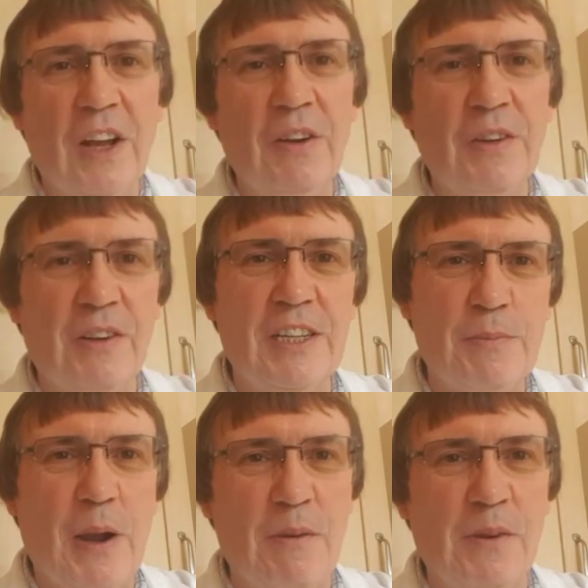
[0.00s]
I hope your
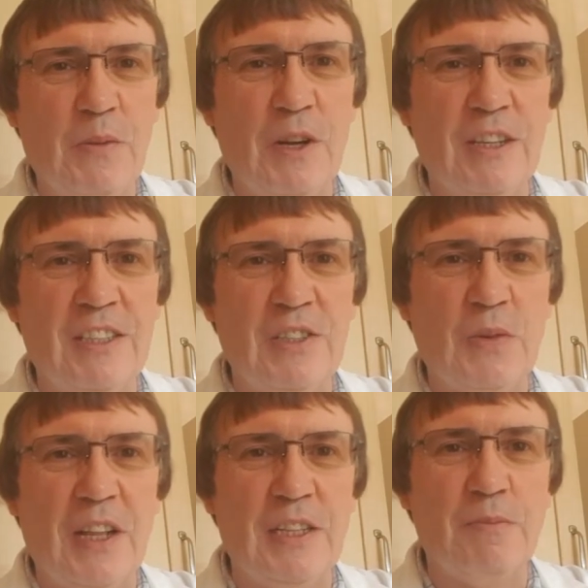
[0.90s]
experiment worked as
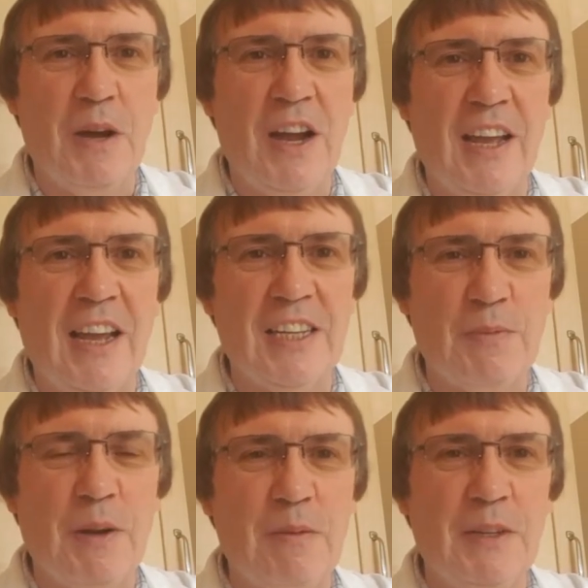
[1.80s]
well as my
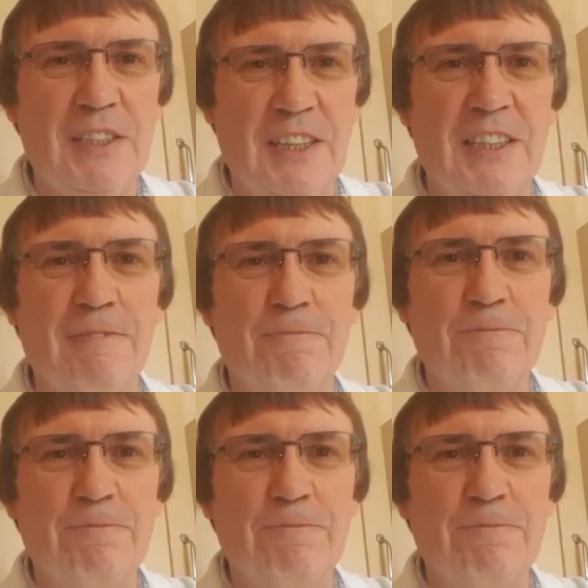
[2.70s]
experiment did.